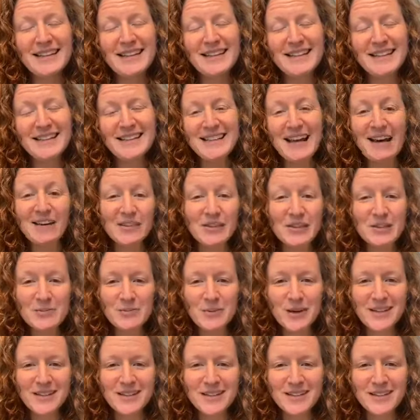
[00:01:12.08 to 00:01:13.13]
scouting
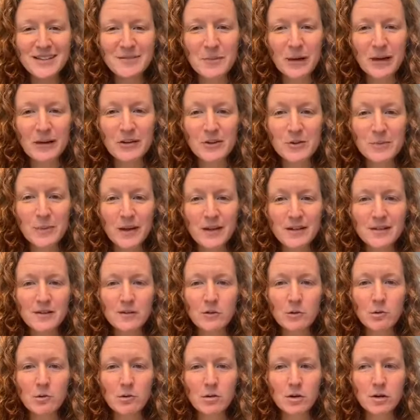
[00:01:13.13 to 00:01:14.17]
space, the maker space,
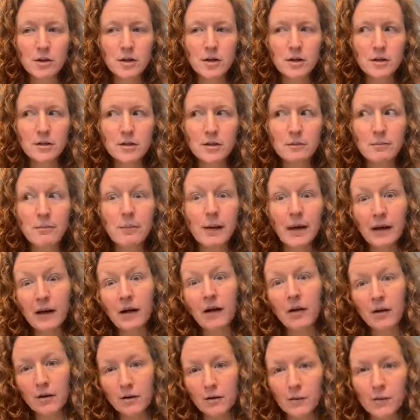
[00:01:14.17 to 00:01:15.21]
in order to make
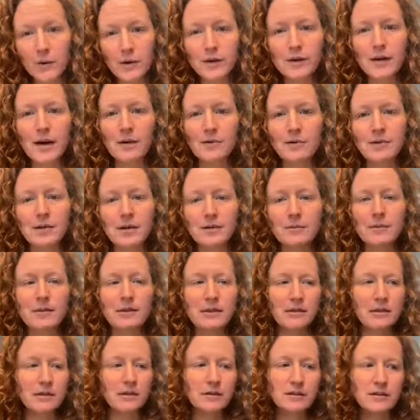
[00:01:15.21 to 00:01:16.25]
art with outside
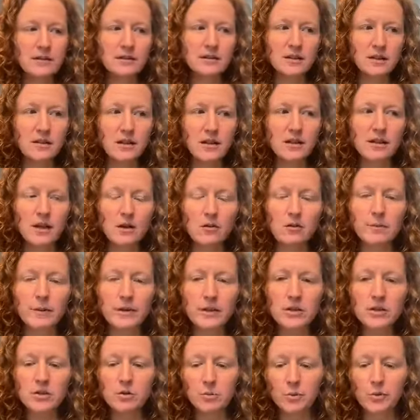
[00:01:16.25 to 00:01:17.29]
materials, because I thought that would be
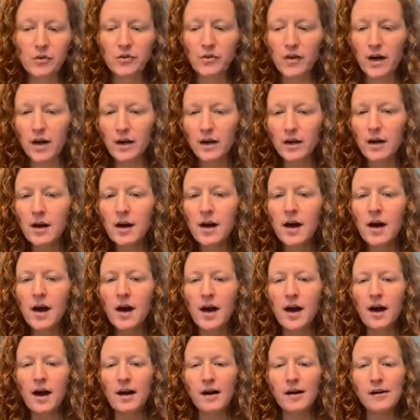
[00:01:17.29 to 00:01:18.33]
super fun.
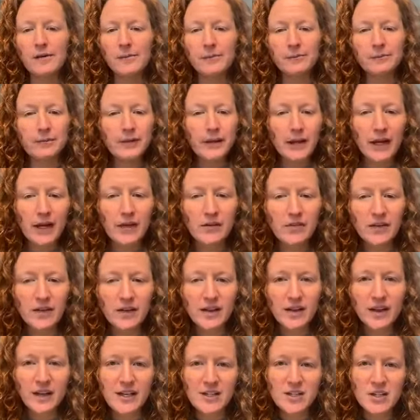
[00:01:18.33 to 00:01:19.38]
Hey
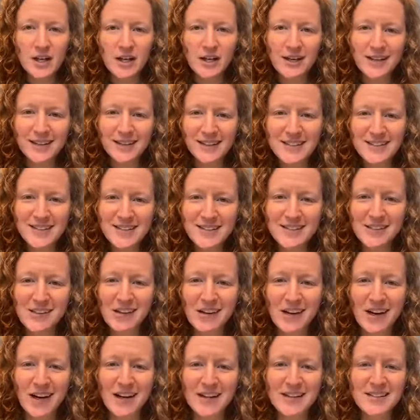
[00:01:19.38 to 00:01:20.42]
Phil, hey Chuck, nice to see
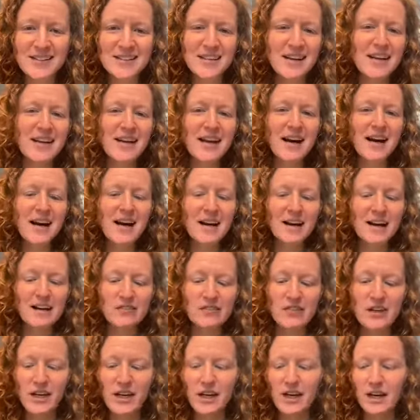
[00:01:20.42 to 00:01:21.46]
you guys.
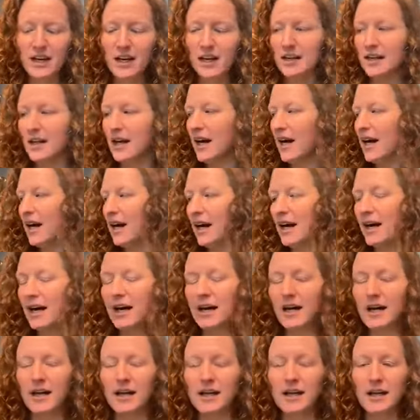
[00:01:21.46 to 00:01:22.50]
And
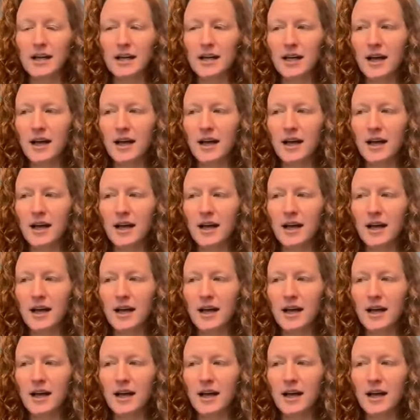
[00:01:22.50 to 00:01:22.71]
I